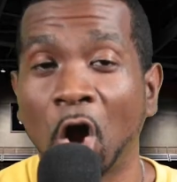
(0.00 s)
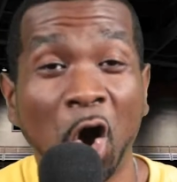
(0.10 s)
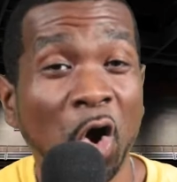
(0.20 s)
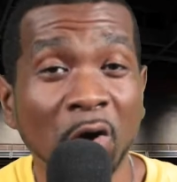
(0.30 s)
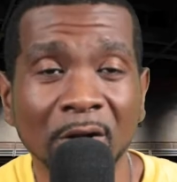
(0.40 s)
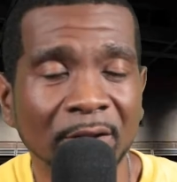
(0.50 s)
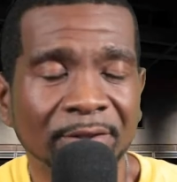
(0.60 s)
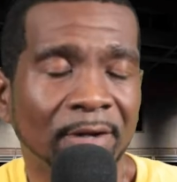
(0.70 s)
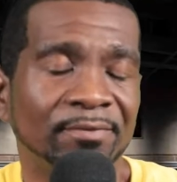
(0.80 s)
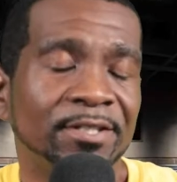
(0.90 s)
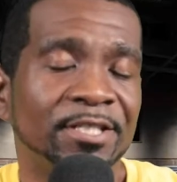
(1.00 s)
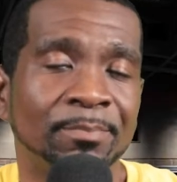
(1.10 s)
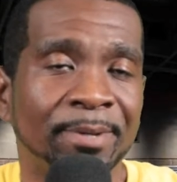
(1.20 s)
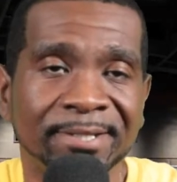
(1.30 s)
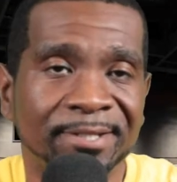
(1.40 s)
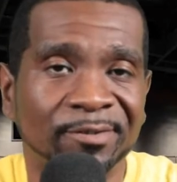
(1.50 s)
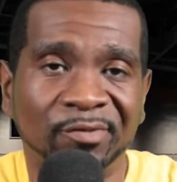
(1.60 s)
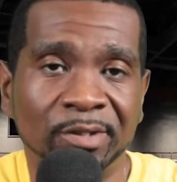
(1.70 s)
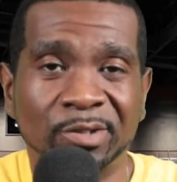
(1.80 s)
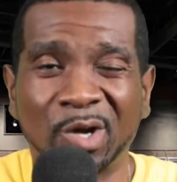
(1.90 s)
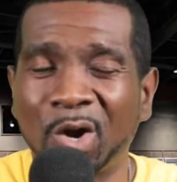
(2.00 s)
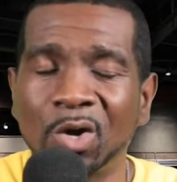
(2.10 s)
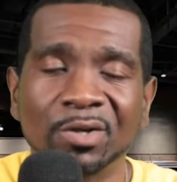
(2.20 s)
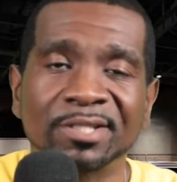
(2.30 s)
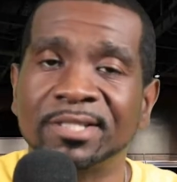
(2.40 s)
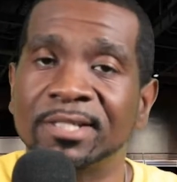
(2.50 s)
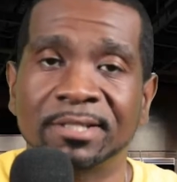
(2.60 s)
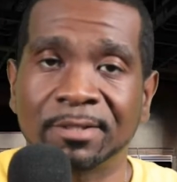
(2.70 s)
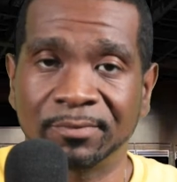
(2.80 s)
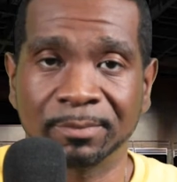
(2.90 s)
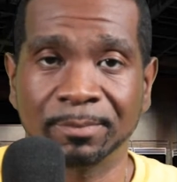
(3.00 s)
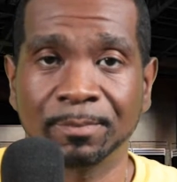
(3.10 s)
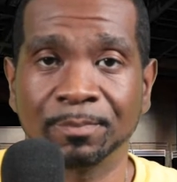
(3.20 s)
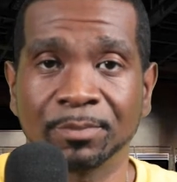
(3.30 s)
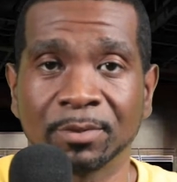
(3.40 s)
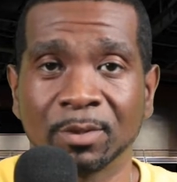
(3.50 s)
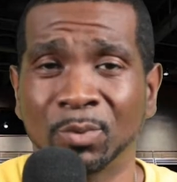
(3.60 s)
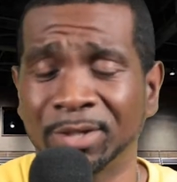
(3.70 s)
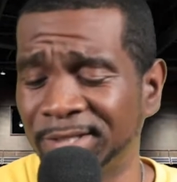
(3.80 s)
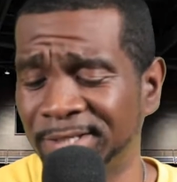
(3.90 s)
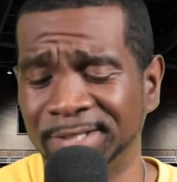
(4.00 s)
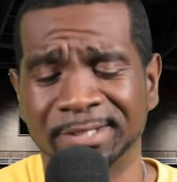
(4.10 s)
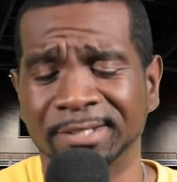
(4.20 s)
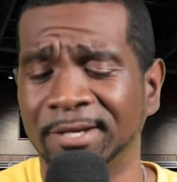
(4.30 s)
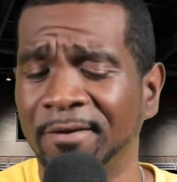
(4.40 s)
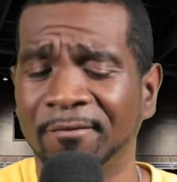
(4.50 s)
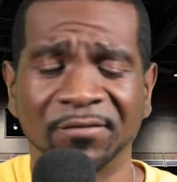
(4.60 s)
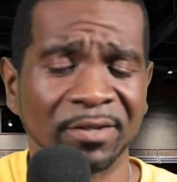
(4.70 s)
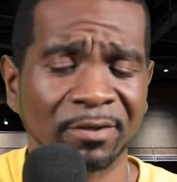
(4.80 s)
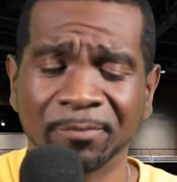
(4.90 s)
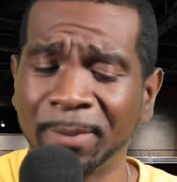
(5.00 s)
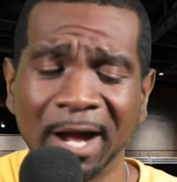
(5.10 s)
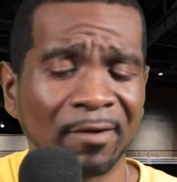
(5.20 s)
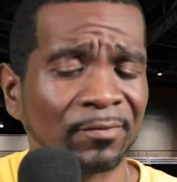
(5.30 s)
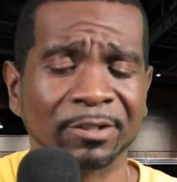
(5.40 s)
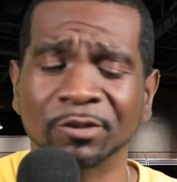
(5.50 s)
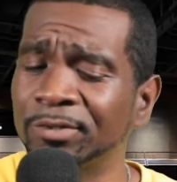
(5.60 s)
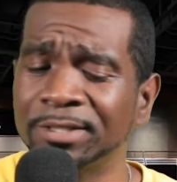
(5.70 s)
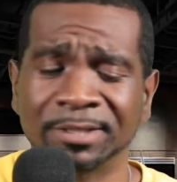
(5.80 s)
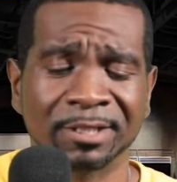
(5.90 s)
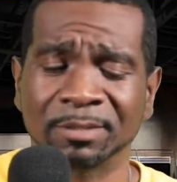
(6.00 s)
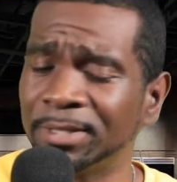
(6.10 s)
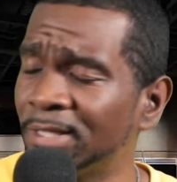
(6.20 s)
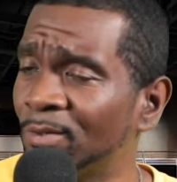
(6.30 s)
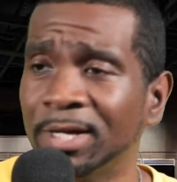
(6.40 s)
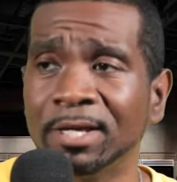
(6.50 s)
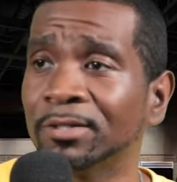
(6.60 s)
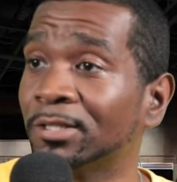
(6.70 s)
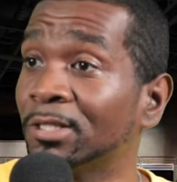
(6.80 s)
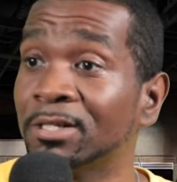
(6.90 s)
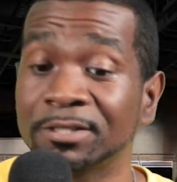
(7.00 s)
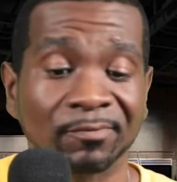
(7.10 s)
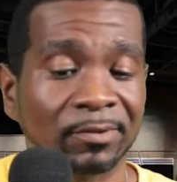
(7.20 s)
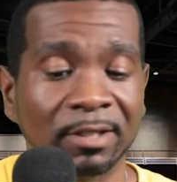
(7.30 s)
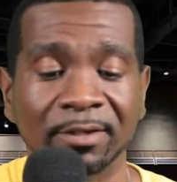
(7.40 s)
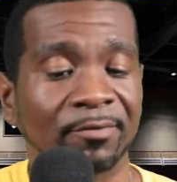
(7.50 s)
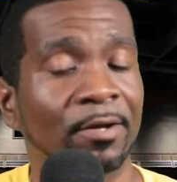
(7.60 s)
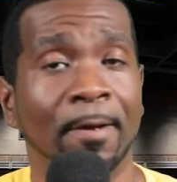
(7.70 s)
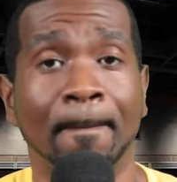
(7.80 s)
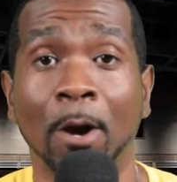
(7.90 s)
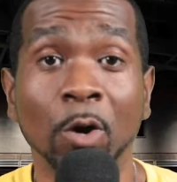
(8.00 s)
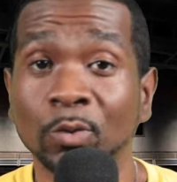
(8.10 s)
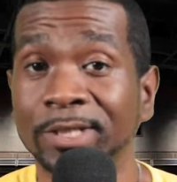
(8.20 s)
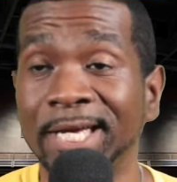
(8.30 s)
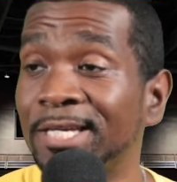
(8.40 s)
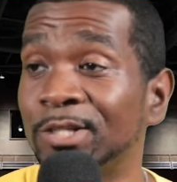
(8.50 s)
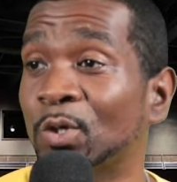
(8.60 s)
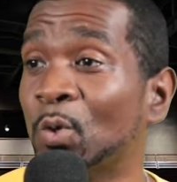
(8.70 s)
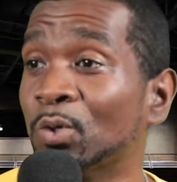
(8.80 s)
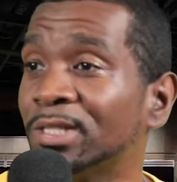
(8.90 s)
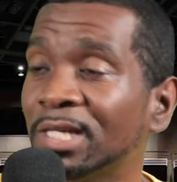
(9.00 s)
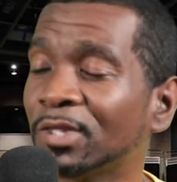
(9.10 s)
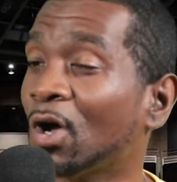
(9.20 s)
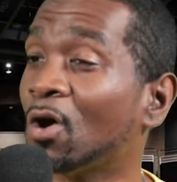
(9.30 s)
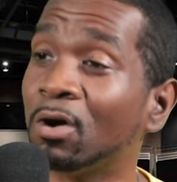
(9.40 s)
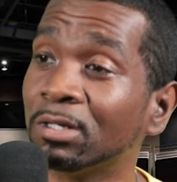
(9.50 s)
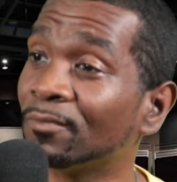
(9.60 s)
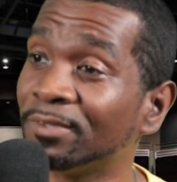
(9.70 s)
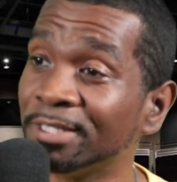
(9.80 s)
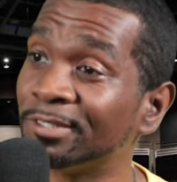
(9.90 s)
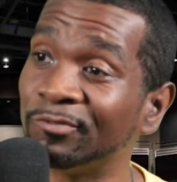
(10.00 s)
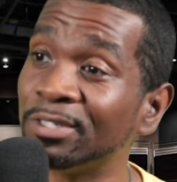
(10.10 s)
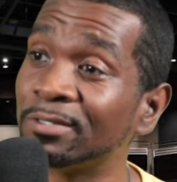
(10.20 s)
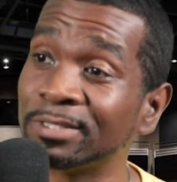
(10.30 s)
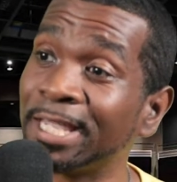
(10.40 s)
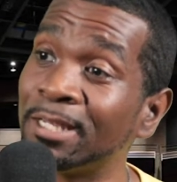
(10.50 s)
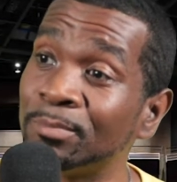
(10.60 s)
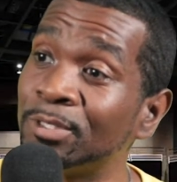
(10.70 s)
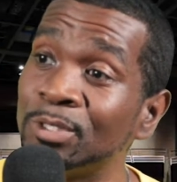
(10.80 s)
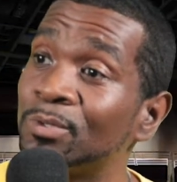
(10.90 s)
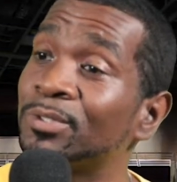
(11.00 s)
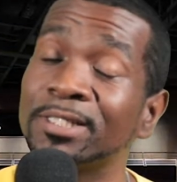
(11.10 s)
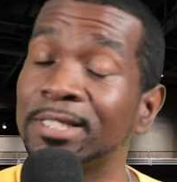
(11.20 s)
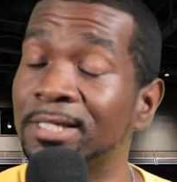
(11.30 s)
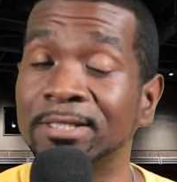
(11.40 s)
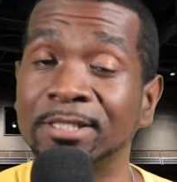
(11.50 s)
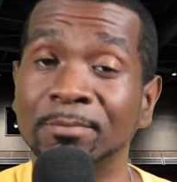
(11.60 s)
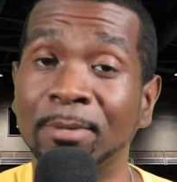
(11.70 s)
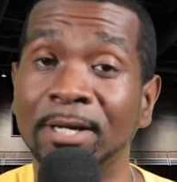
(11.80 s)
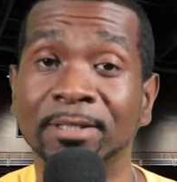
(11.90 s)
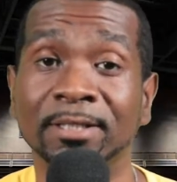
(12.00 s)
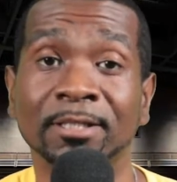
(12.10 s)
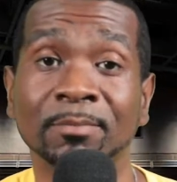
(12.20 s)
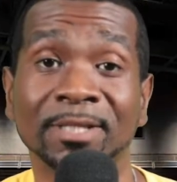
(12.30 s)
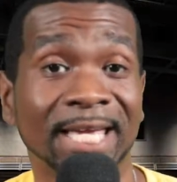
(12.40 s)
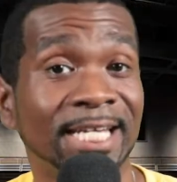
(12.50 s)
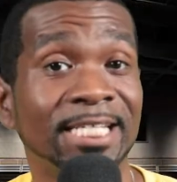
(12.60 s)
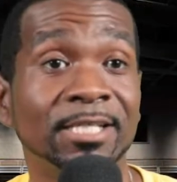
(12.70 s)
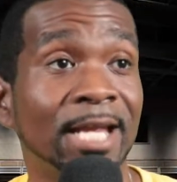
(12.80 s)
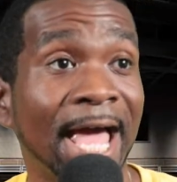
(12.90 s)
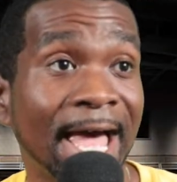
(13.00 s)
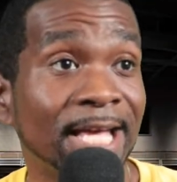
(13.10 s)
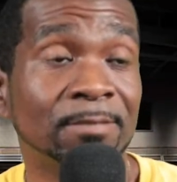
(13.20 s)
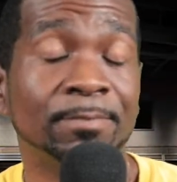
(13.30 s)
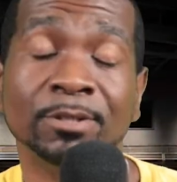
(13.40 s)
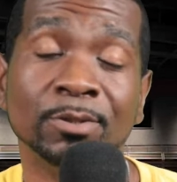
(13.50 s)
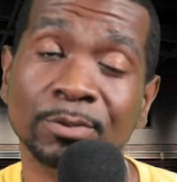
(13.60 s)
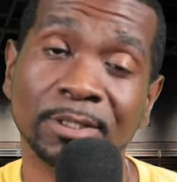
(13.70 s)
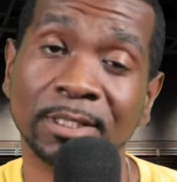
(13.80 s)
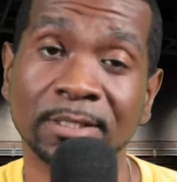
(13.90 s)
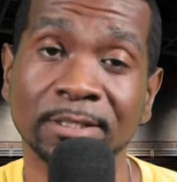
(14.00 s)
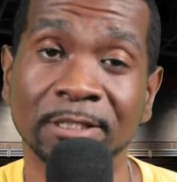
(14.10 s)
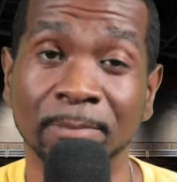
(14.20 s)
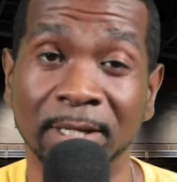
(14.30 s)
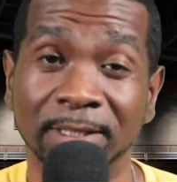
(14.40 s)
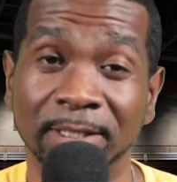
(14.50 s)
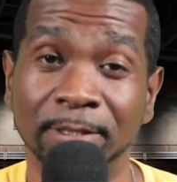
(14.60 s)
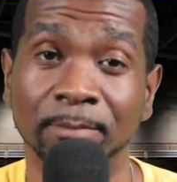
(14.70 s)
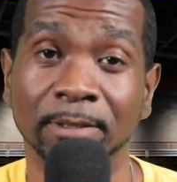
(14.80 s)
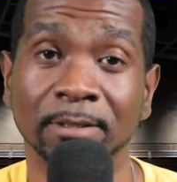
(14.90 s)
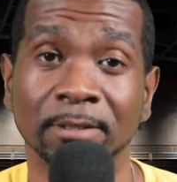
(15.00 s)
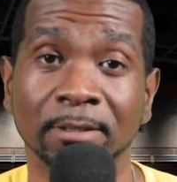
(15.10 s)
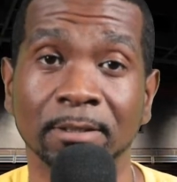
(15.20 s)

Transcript: All of these basic fears, all six of them, whether it's fear of poverty, criticism, ill health, loss of love, old age, or death, all of these fears can be used against us by the enemy and has been used against us by the enemy